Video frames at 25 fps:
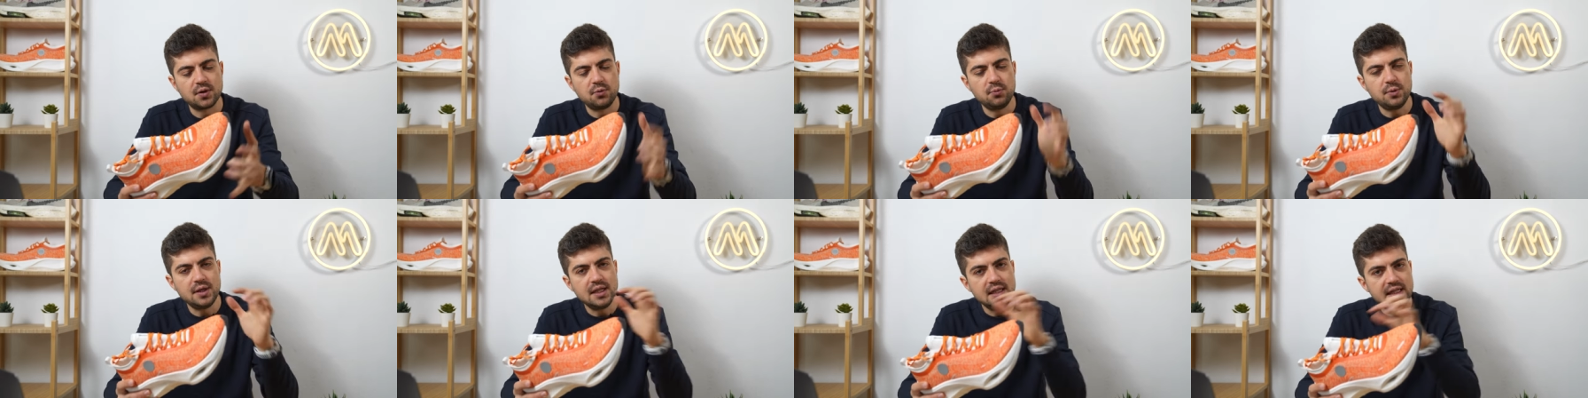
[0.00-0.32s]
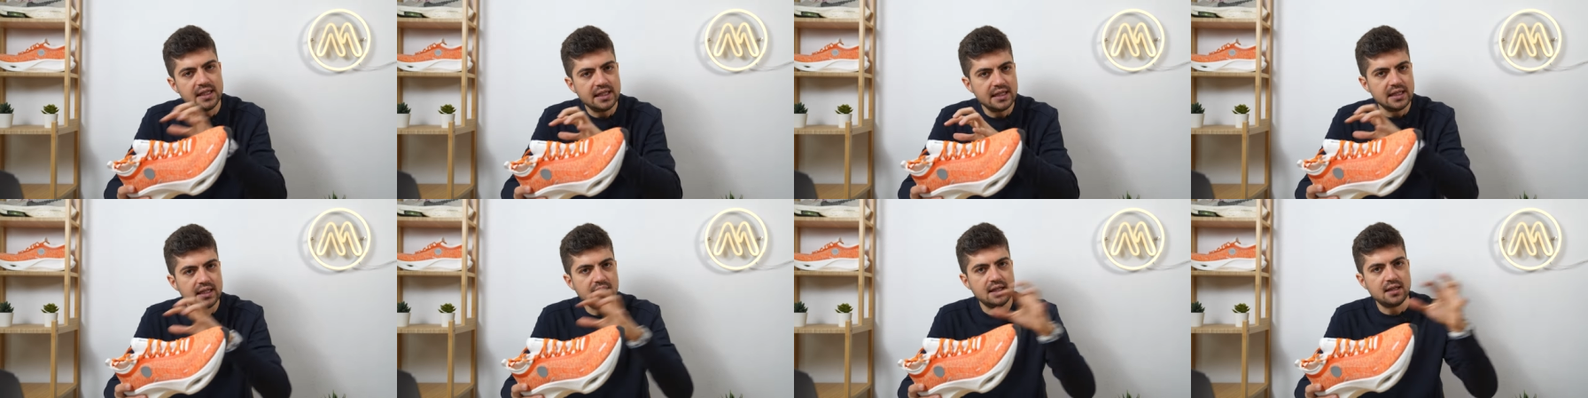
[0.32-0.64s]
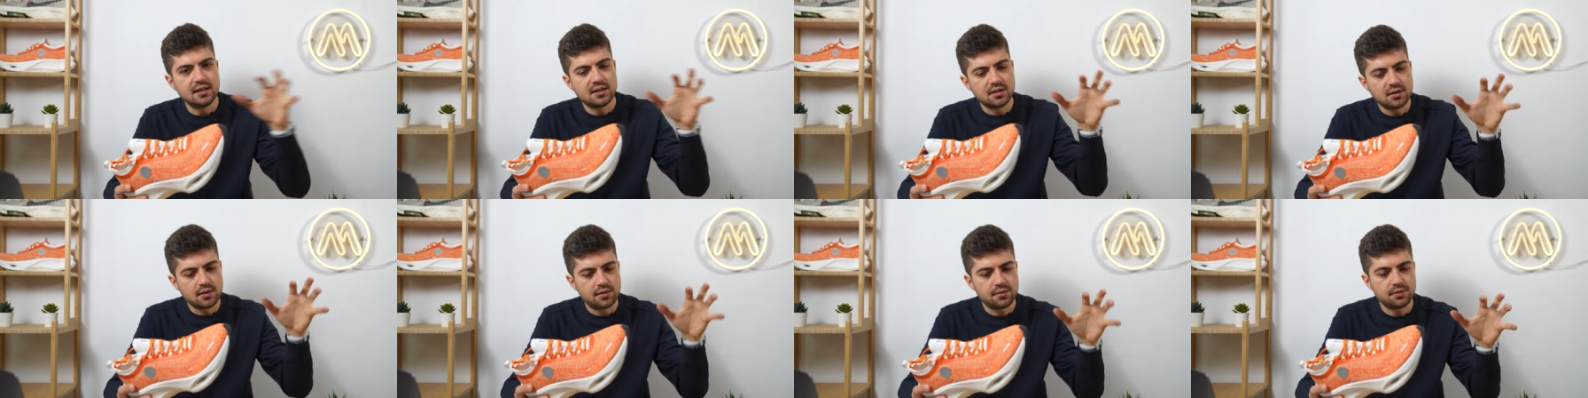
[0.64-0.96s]
really
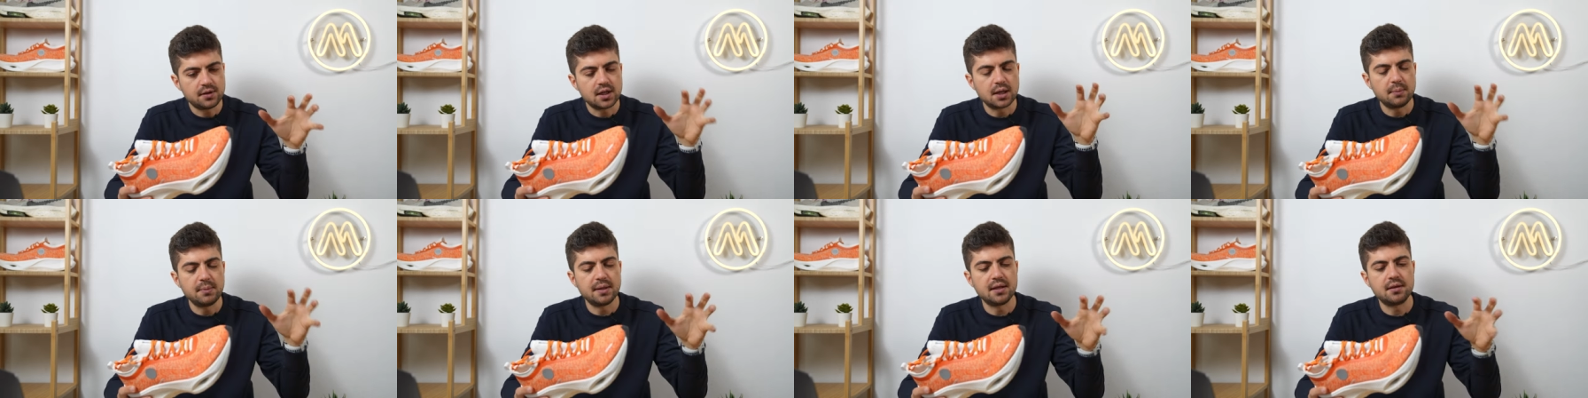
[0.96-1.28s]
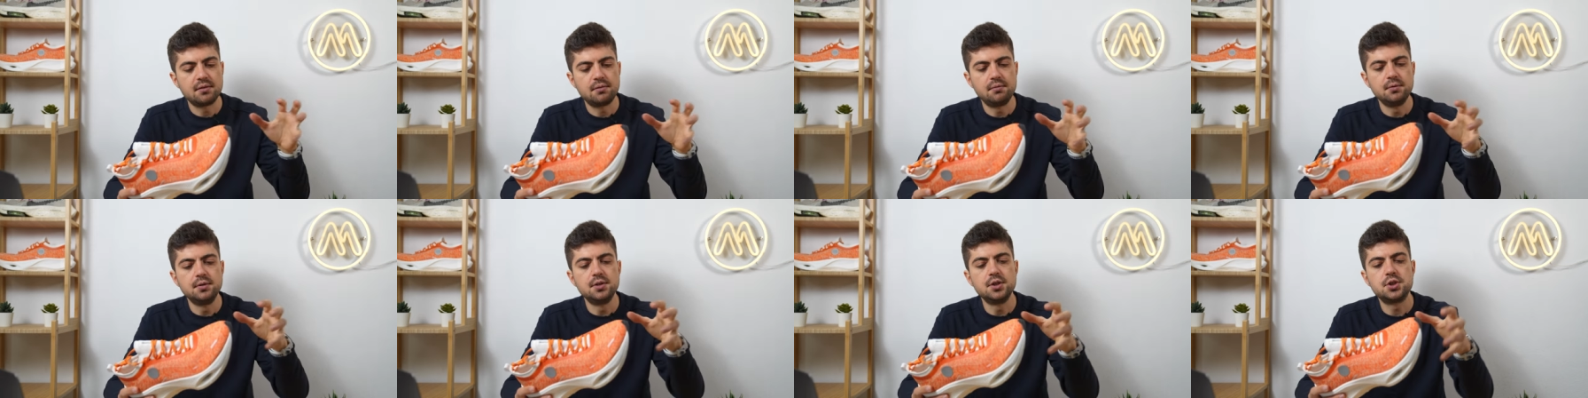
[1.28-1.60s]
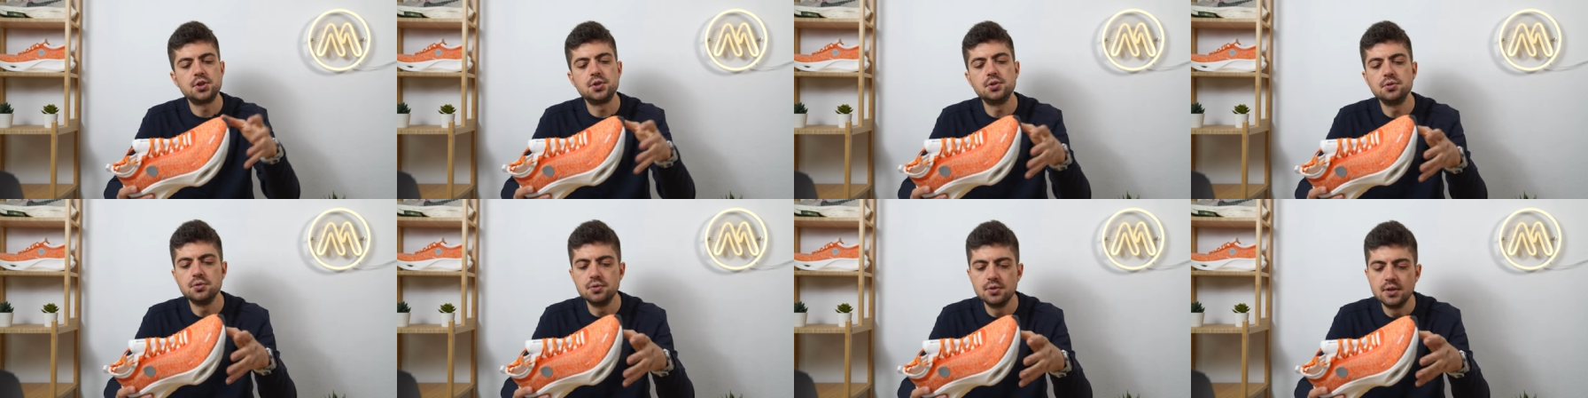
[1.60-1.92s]
coming through the
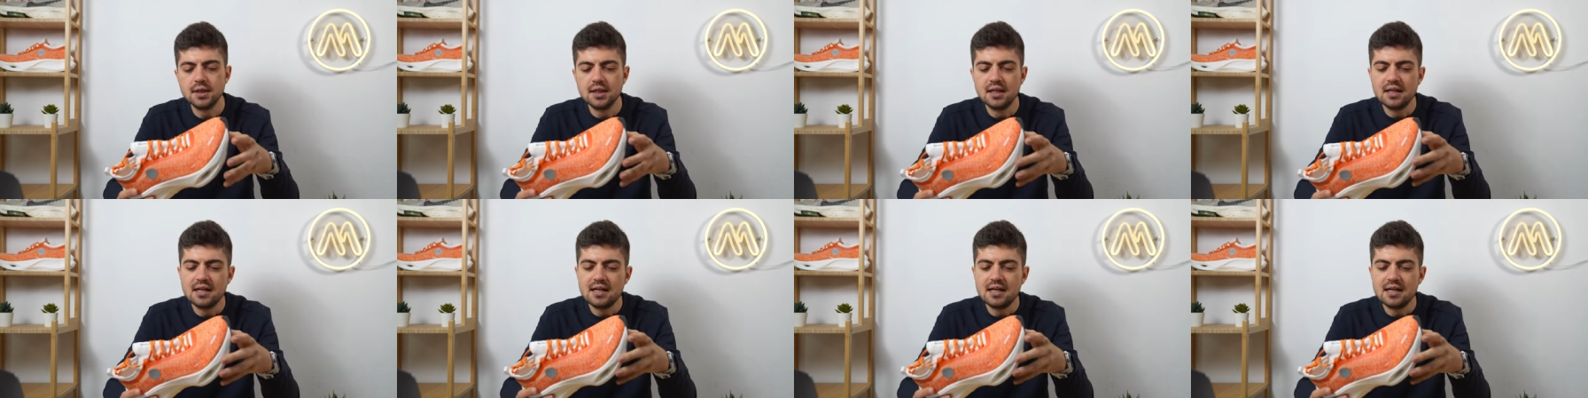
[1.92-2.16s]
shoe.